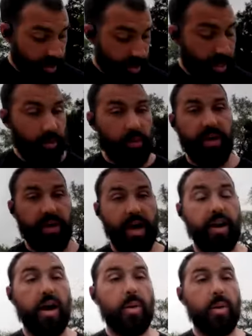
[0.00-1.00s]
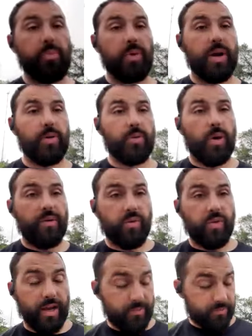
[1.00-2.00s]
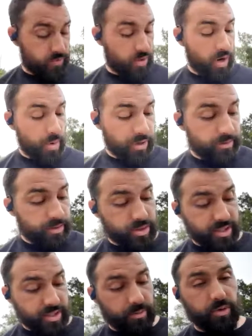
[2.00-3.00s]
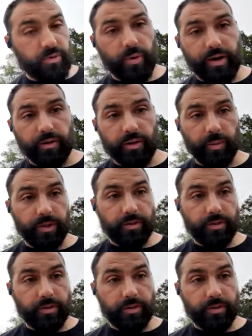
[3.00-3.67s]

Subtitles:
and we've got an upright row after that. So your upright row just kind of moved around a little bit.